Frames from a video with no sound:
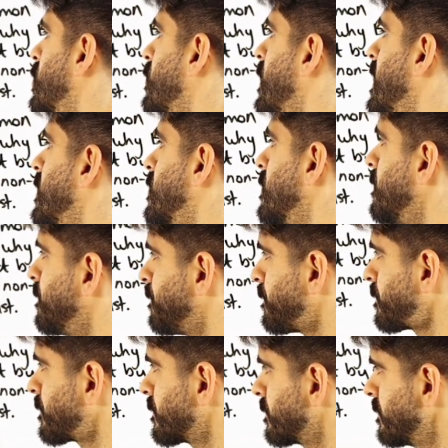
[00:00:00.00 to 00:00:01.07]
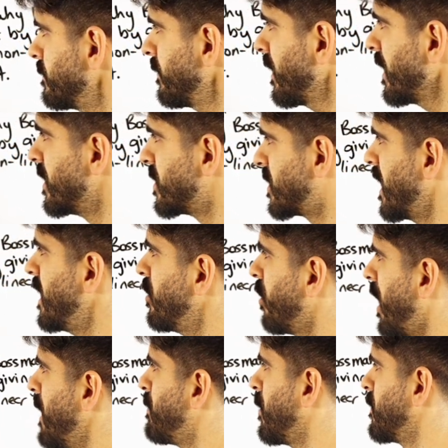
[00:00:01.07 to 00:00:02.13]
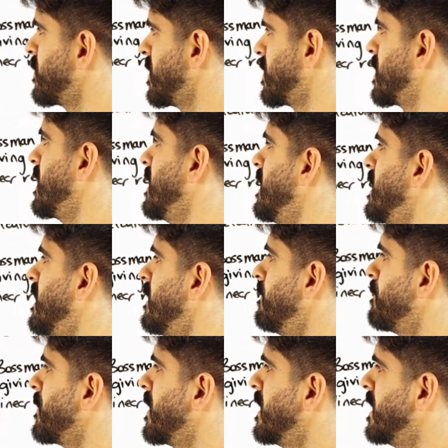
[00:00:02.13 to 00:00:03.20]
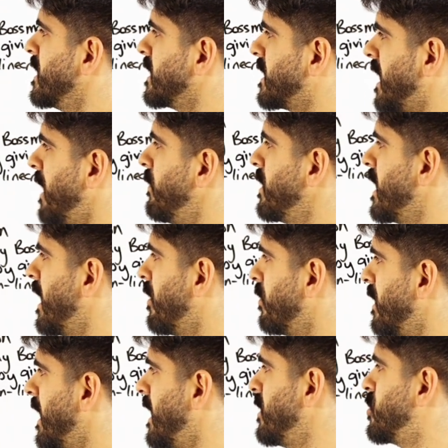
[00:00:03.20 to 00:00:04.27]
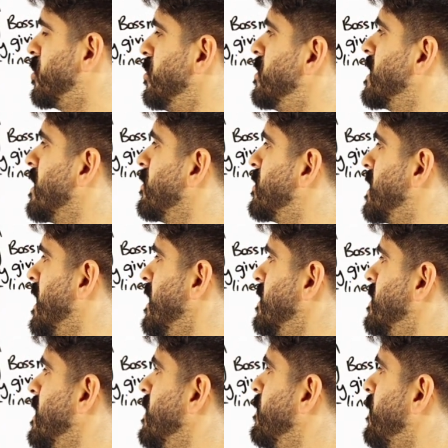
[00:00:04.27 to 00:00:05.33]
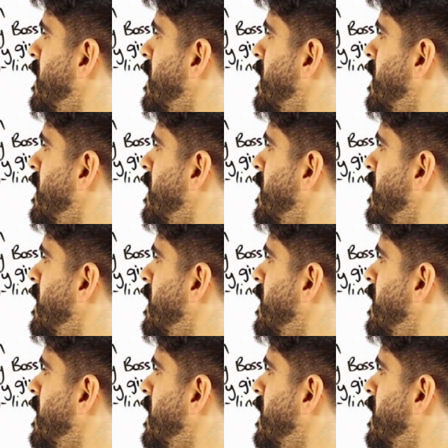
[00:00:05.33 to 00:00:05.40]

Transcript: correct. Stating your hypothesis clearly, carry out a two-tailed test at the